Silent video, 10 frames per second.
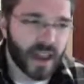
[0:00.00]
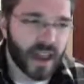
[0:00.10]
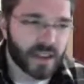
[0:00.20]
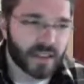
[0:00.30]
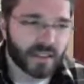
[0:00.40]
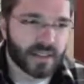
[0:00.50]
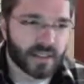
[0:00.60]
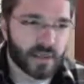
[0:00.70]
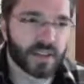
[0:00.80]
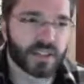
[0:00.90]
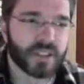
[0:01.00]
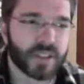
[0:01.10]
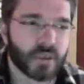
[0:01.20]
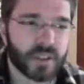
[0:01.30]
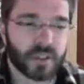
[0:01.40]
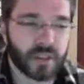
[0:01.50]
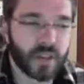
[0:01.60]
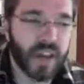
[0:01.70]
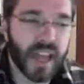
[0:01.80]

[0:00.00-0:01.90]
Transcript: has somewhat to do with their